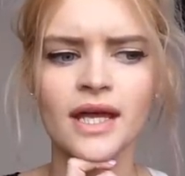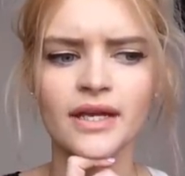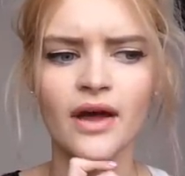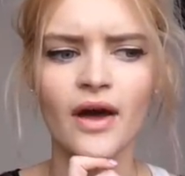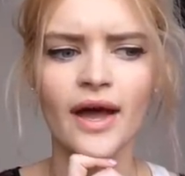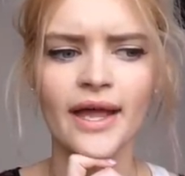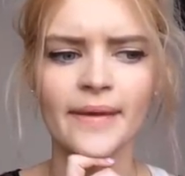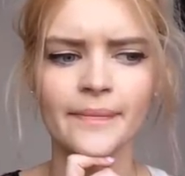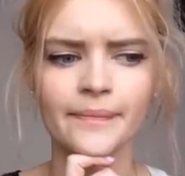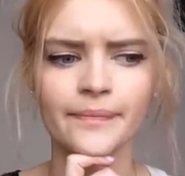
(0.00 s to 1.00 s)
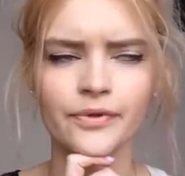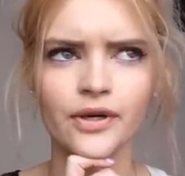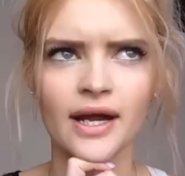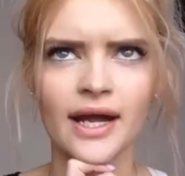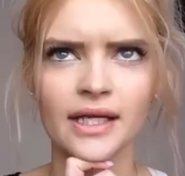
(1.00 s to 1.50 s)
an eye
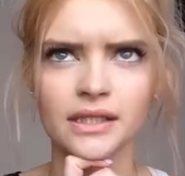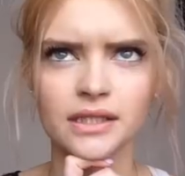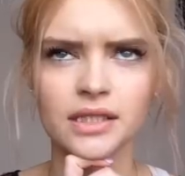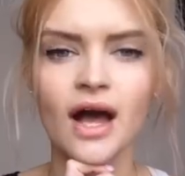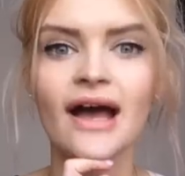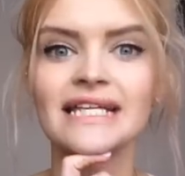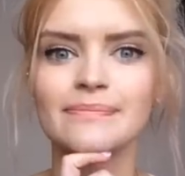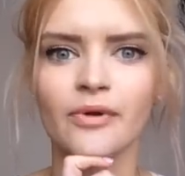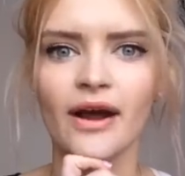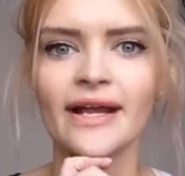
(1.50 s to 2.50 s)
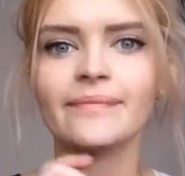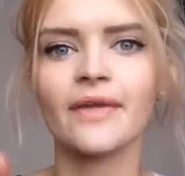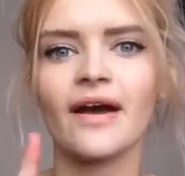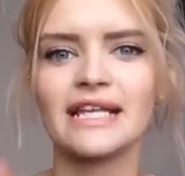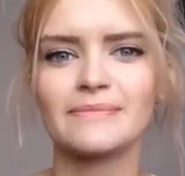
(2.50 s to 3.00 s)
brand, Eyes Bright,
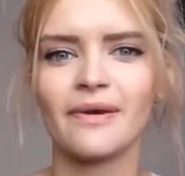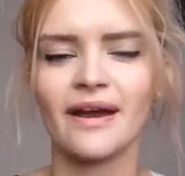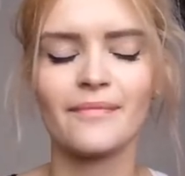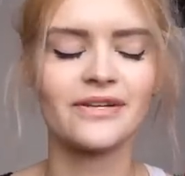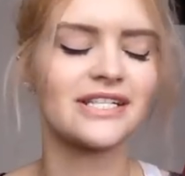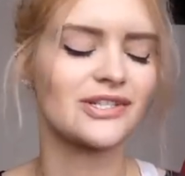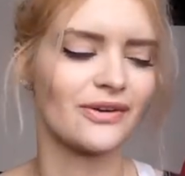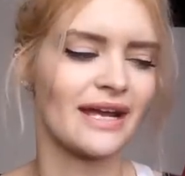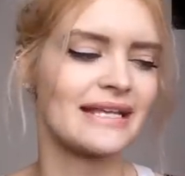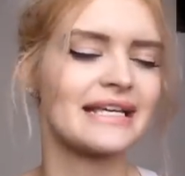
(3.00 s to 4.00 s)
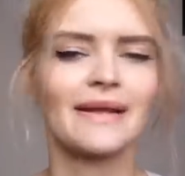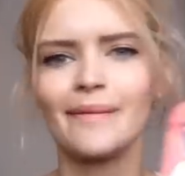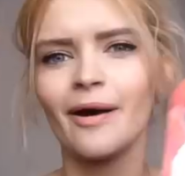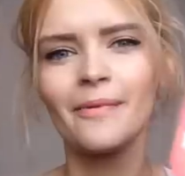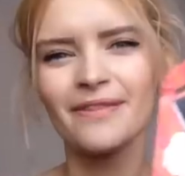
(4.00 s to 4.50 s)
I'm pretty sure it is
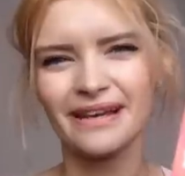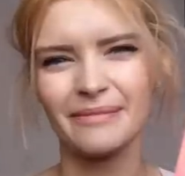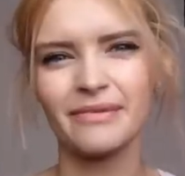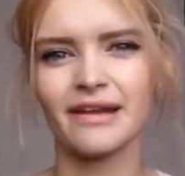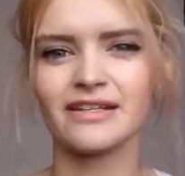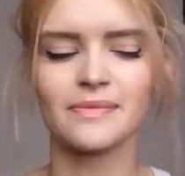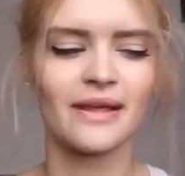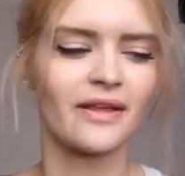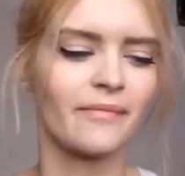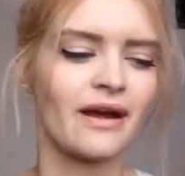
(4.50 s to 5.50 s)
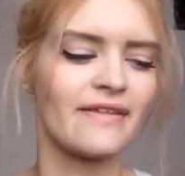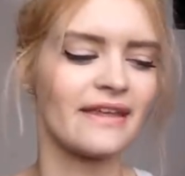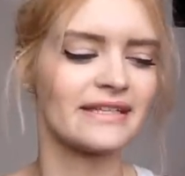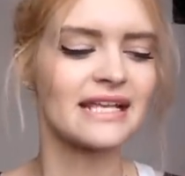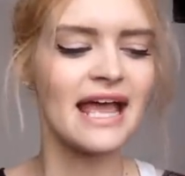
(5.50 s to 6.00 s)
anyway, but I'll put the link below so where you can buy
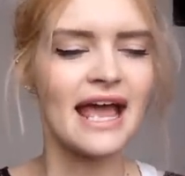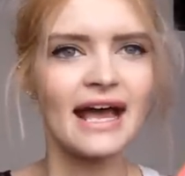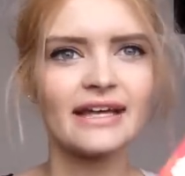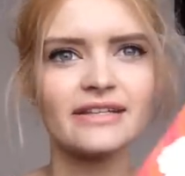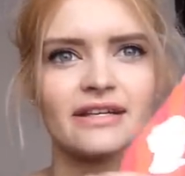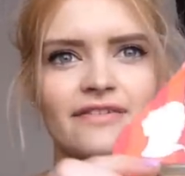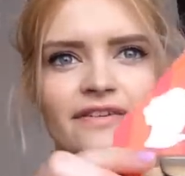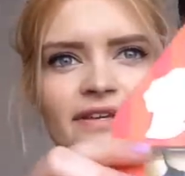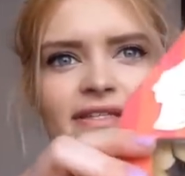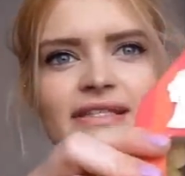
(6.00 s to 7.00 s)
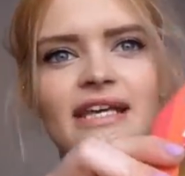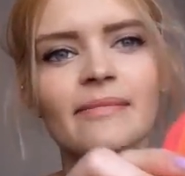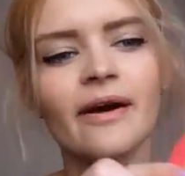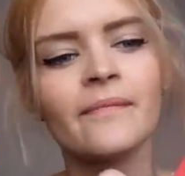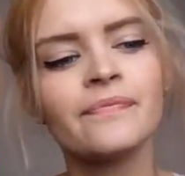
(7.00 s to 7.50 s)
these. And I don't know if you can see,
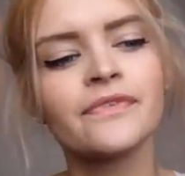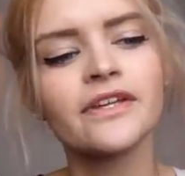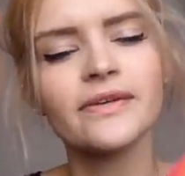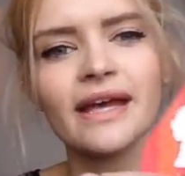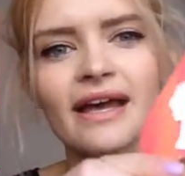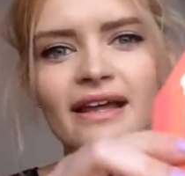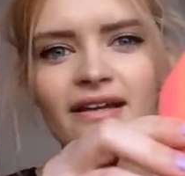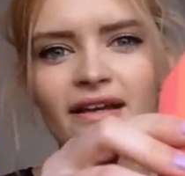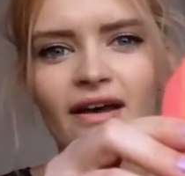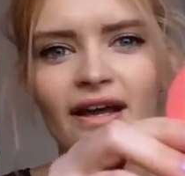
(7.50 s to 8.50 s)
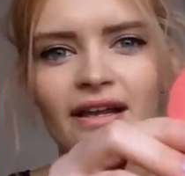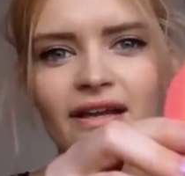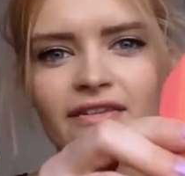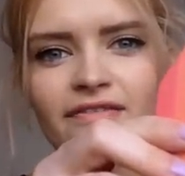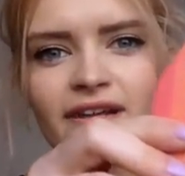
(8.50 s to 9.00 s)
but you get like an
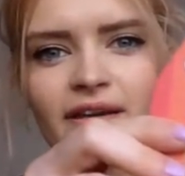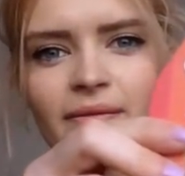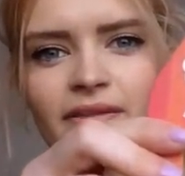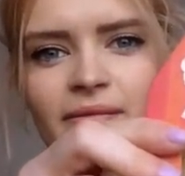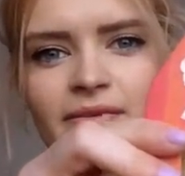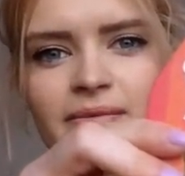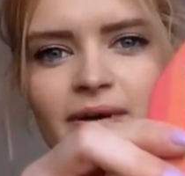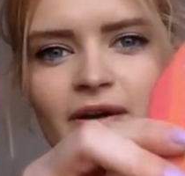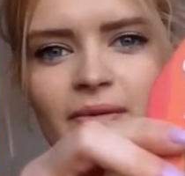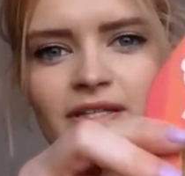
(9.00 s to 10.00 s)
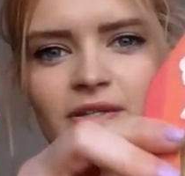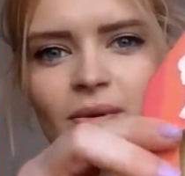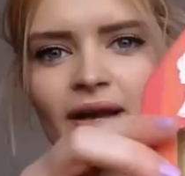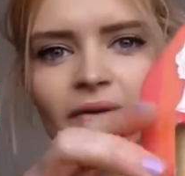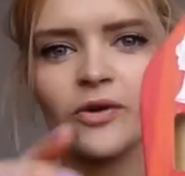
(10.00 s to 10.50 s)
eyeliner flick with them as well, which is
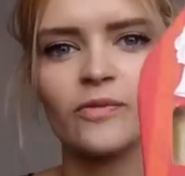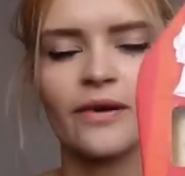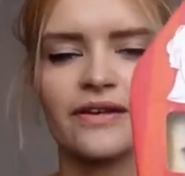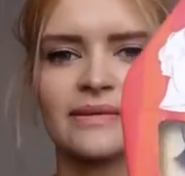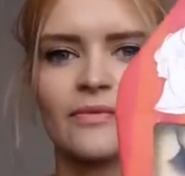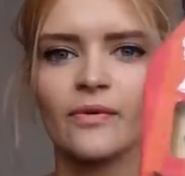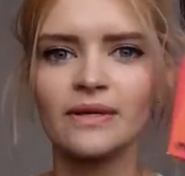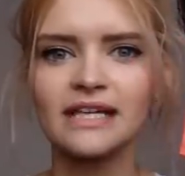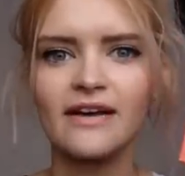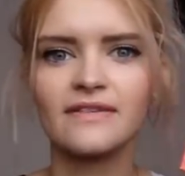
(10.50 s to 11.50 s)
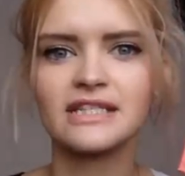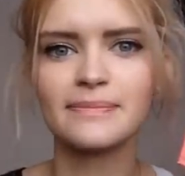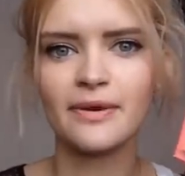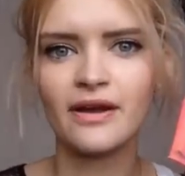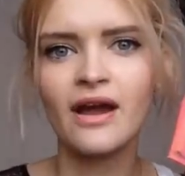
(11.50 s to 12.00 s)
quite cool because I'm always having
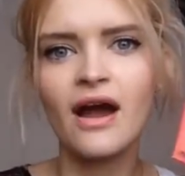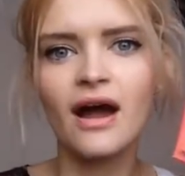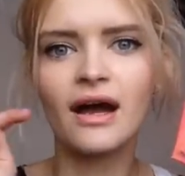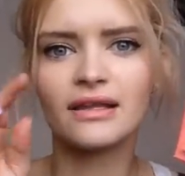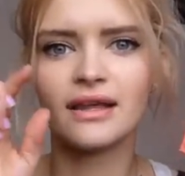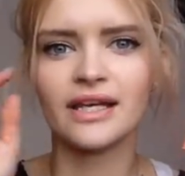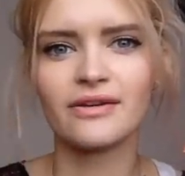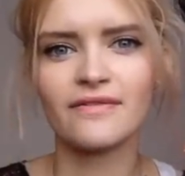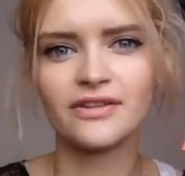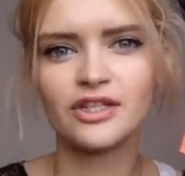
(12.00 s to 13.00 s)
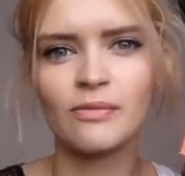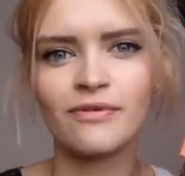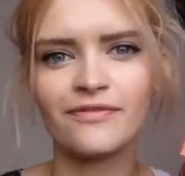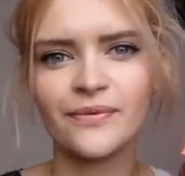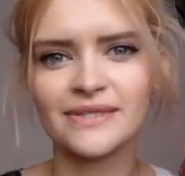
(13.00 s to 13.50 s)
to put eyeliner over the top
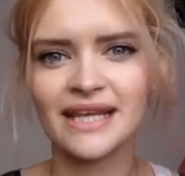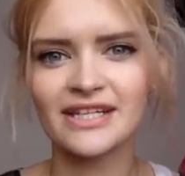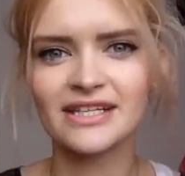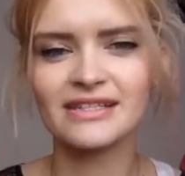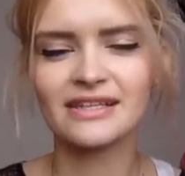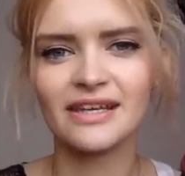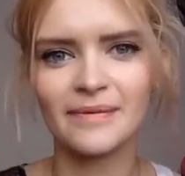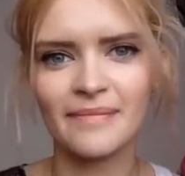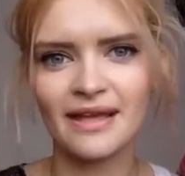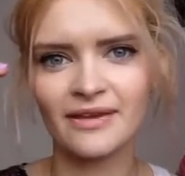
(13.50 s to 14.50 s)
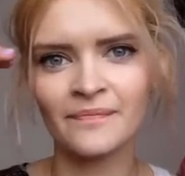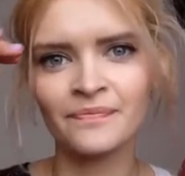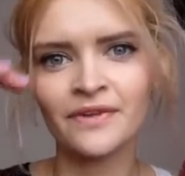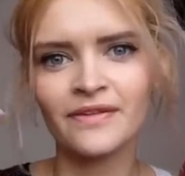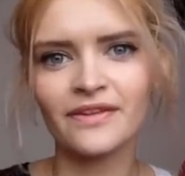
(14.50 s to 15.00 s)
of false lashes, so you can make
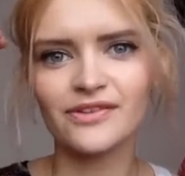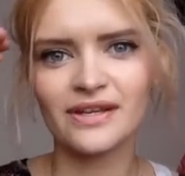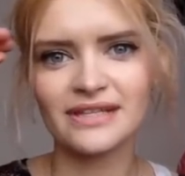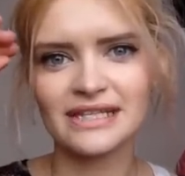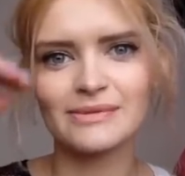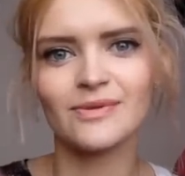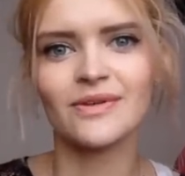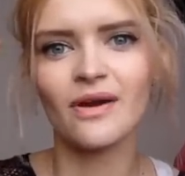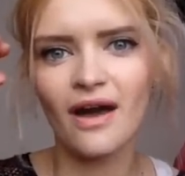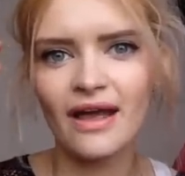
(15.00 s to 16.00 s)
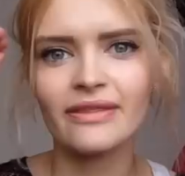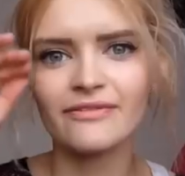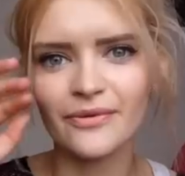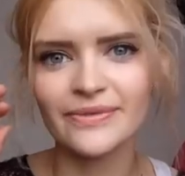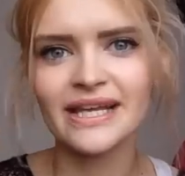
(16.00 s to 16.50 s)
the transition between your eye and
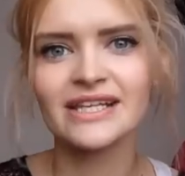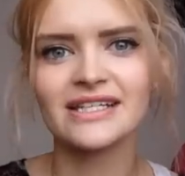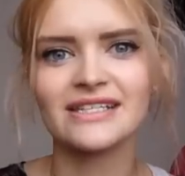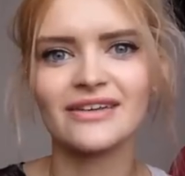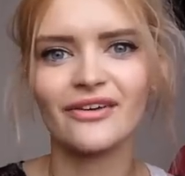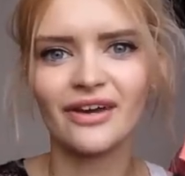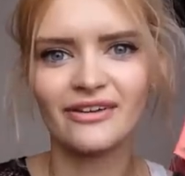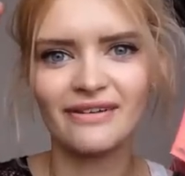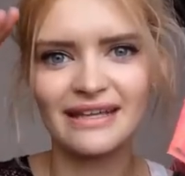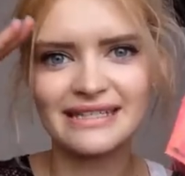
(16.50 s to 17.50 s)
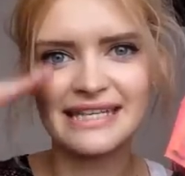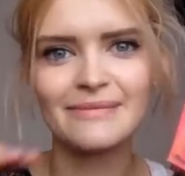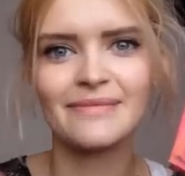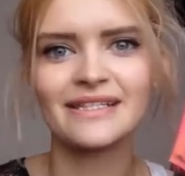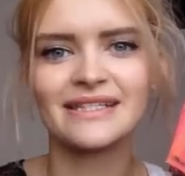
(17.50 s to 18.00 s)
the false lashes look kind of like
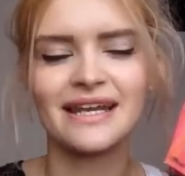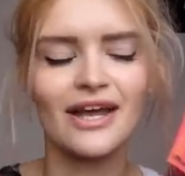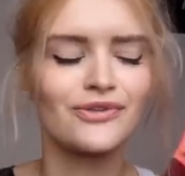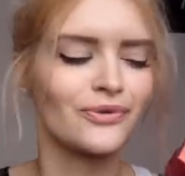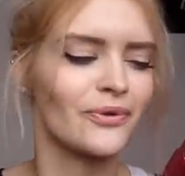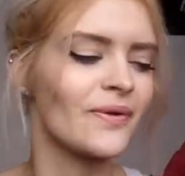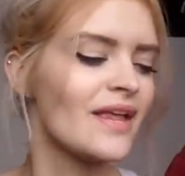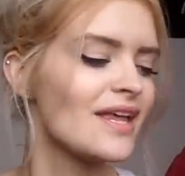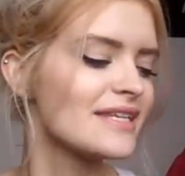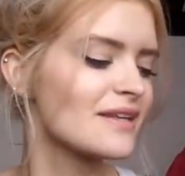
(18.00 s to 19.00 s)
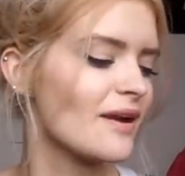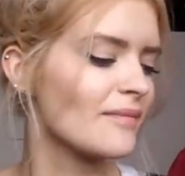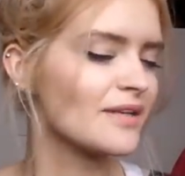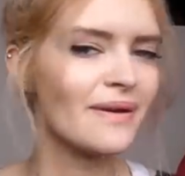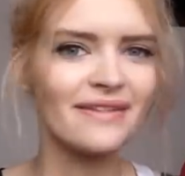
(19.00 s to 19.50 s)
seamless and natural. So
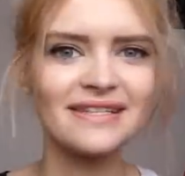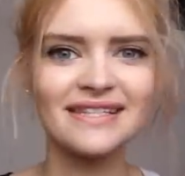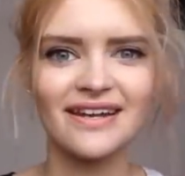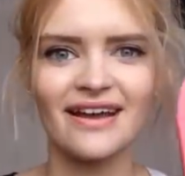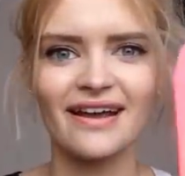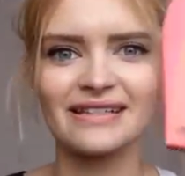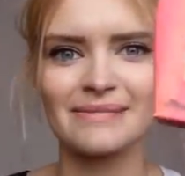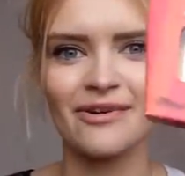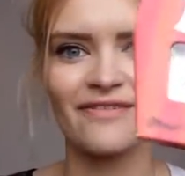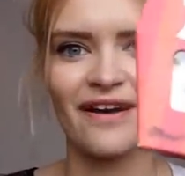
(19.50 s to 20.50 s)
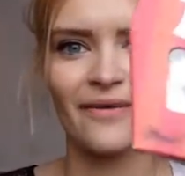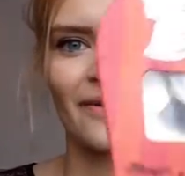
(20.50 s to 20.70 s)
I'm going to wear these tonight because I'm off